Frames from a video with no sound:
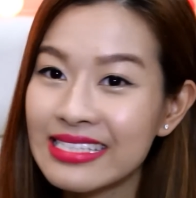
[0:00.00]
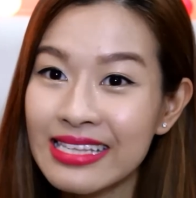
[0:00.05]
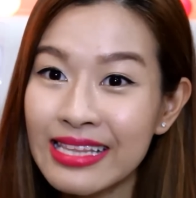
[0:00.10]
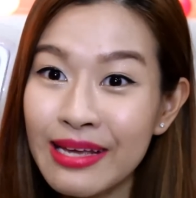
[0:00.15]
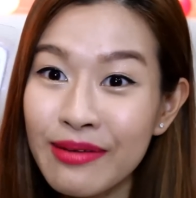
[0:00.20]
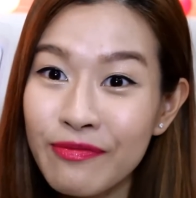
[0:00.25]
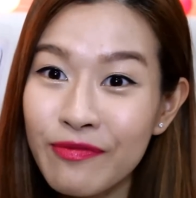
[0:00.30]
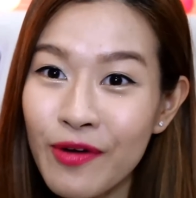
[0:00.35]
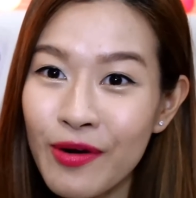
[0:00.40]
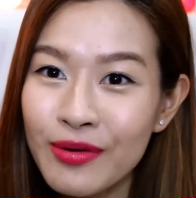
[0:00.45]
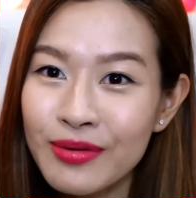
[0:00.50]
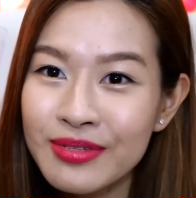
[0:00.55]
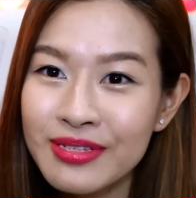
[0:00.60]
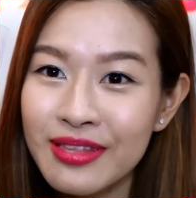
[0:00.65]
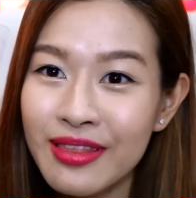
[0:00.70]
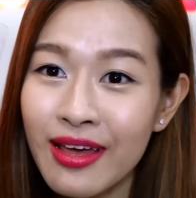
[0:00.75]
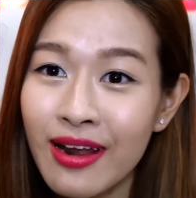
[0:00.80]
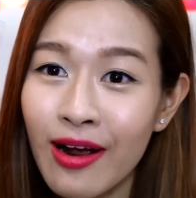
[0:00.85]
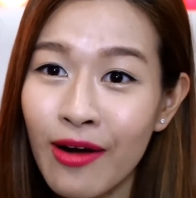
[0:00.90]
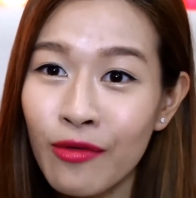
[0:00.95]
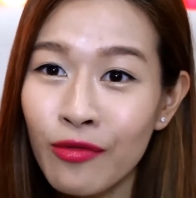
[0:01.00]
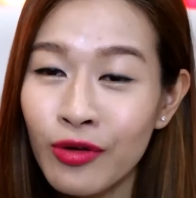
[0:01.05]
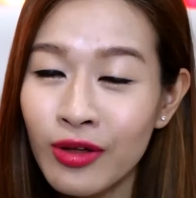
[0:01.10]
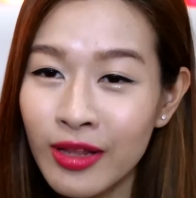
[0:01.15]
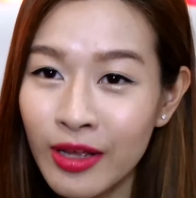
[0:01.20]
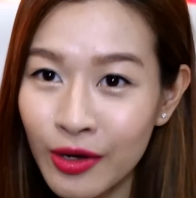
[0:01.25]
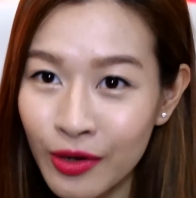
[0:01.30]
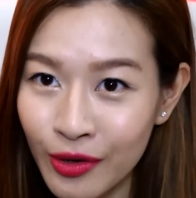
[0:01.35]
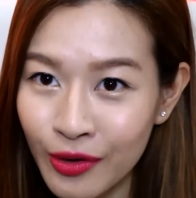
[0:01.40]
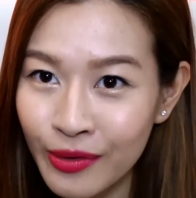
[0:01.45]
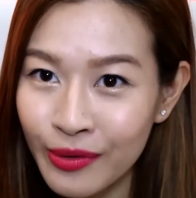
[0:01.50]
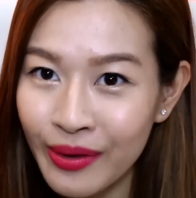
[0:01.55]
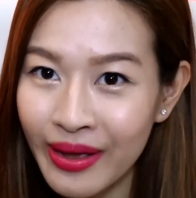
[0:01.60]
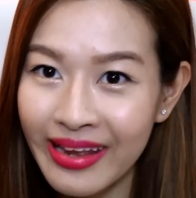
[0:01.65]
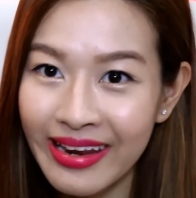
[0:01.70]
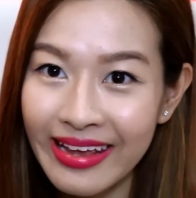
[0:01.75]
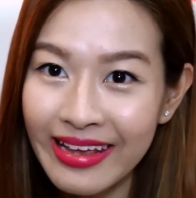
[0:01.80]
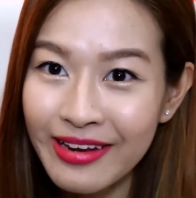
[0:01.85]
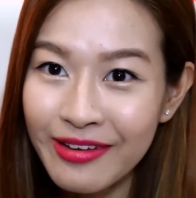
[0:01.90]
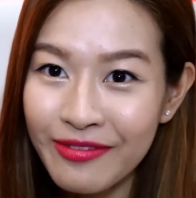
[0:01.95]
sleep phones that are really cool
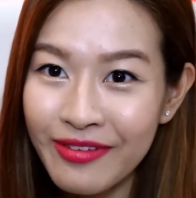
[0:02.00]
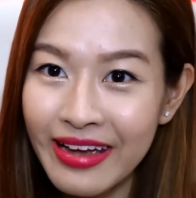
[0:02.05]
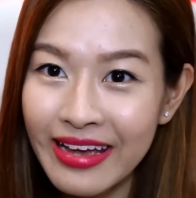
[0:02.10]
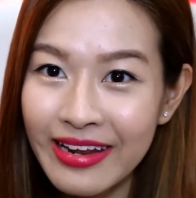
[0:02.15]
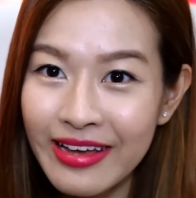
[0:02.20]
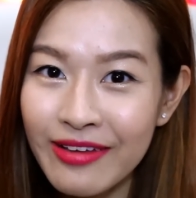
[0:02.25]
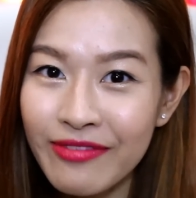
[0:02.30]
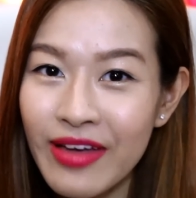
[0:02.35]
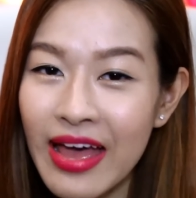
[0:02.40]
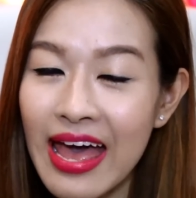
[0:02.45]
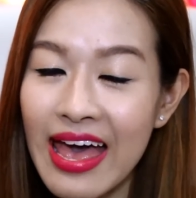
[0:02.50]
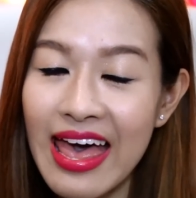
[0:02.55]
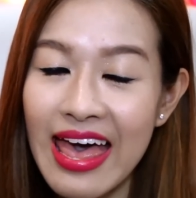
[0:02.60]
and innovative,